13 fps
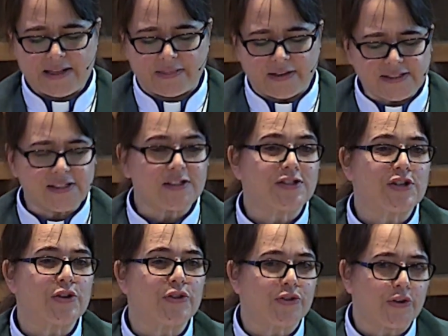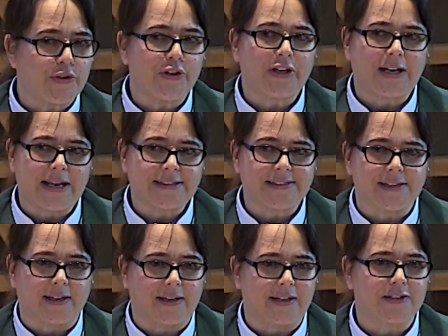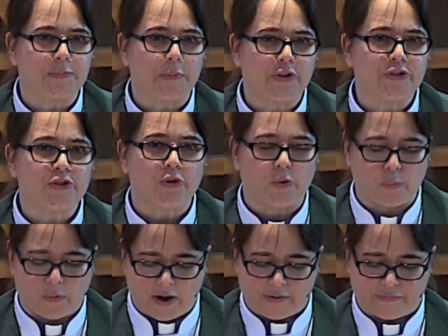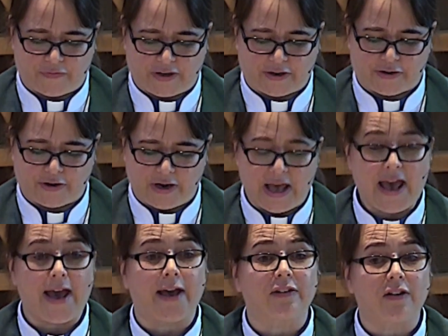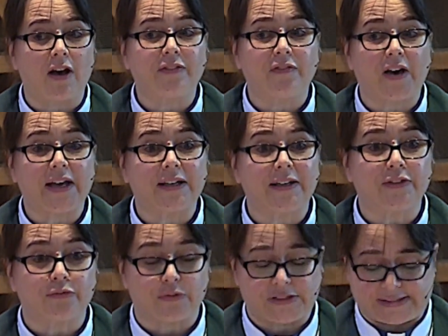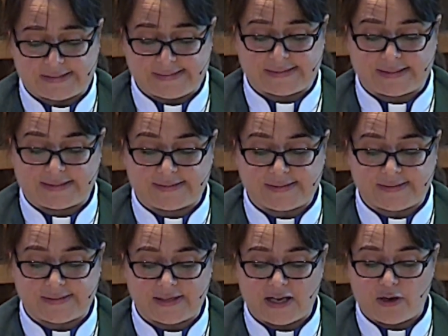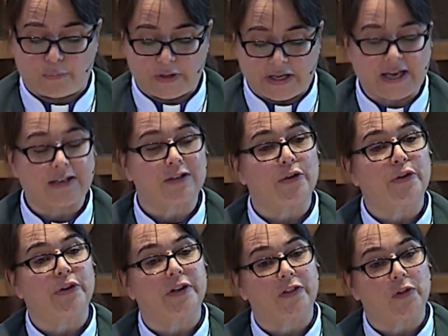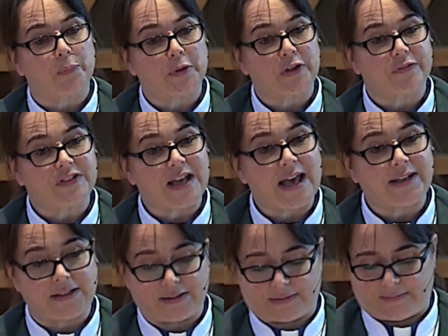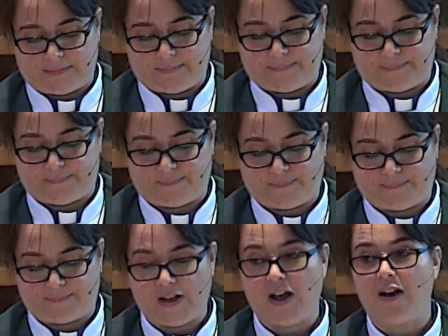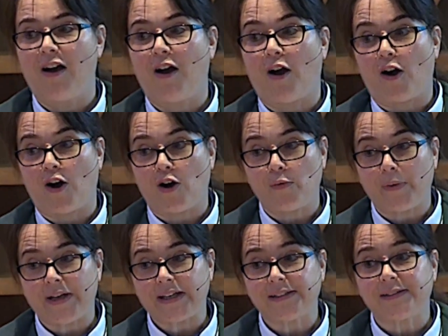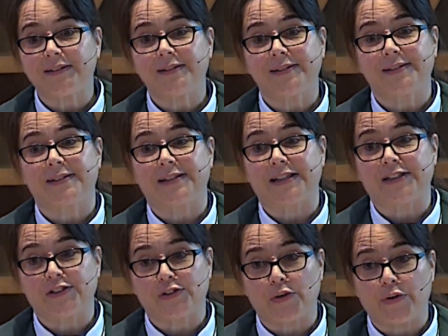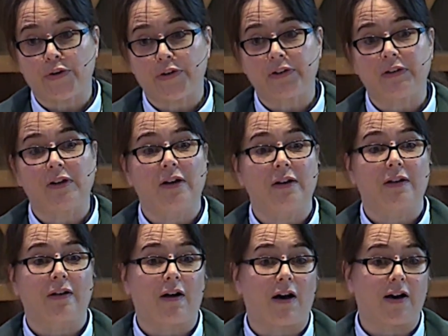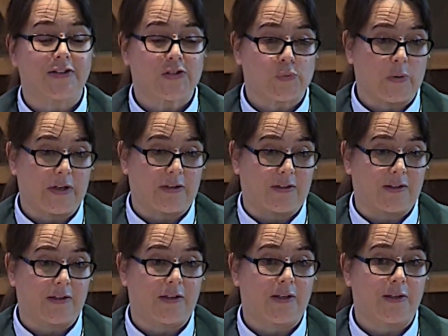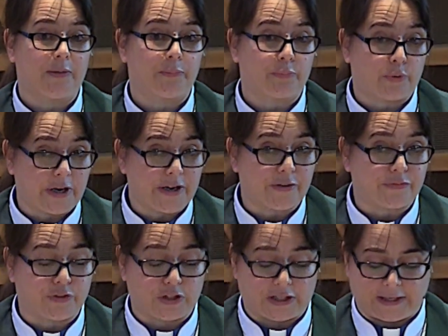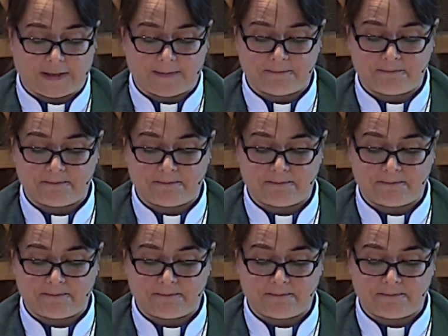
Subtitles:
This is the third lesson in spiritual warfare and nonviolent resistance we can learn in the book of Daniel. Always discern God's will prayerfully.